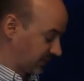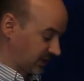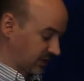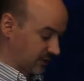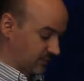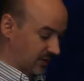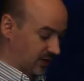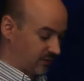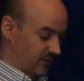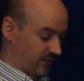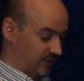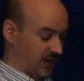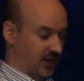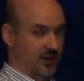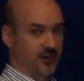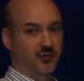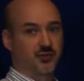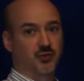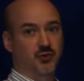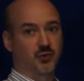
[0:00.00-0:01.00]
I probably read
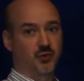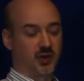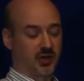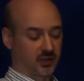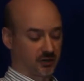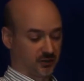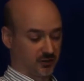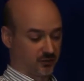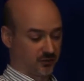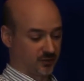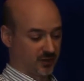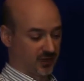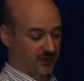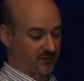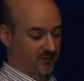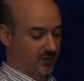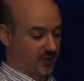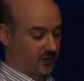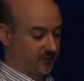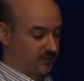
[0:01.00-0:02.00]
it too quick. That's my
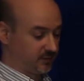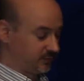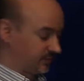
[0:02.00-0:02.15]
fault.